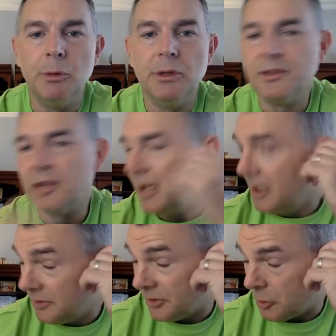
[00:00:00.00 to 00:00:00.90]
was uh,
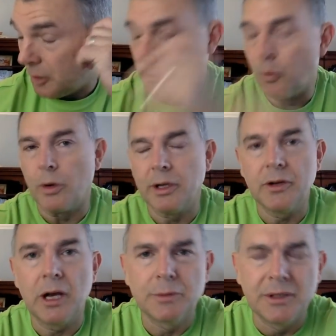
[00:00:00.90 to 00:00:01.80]
it was incredibly boring. He
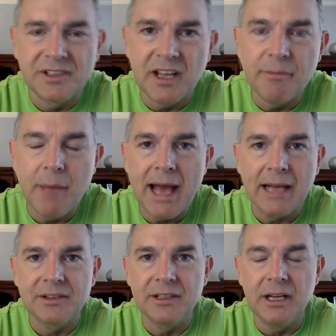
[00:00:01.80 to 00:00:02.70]
talks with Safe
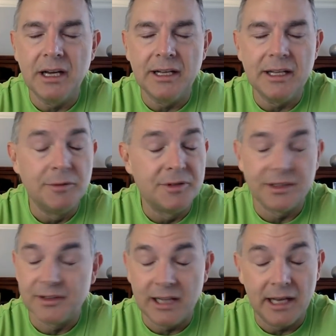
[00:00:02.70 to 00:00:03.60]
Max, and uh, it was
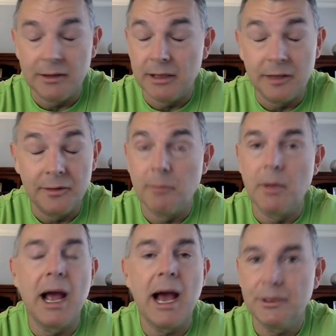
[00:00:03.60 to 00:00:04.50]
just I, uh, I, was like
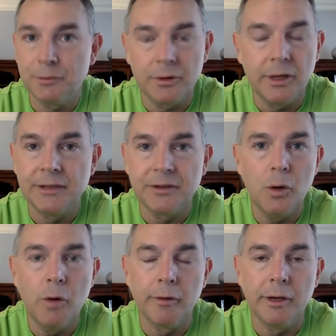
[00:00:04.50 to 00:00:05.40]
my eyes were glazing
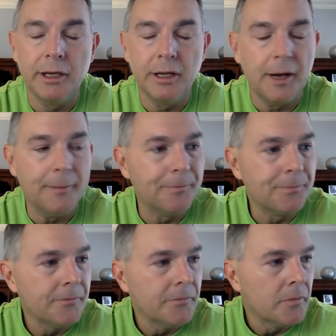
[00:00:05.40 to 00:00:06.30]
over. And um,
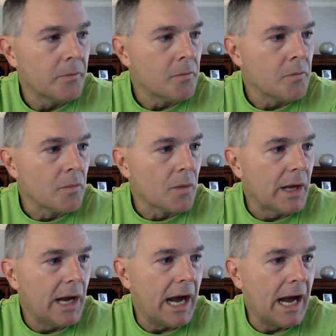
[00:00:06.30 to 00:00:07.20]

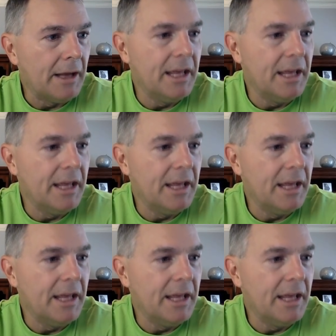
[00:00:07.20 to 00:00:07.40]
uh,